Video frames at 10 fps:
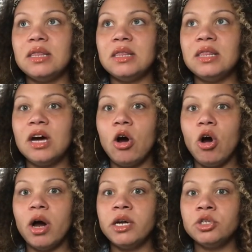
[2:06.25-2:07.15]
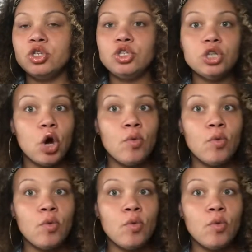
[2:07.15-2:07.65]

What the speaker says: they're on so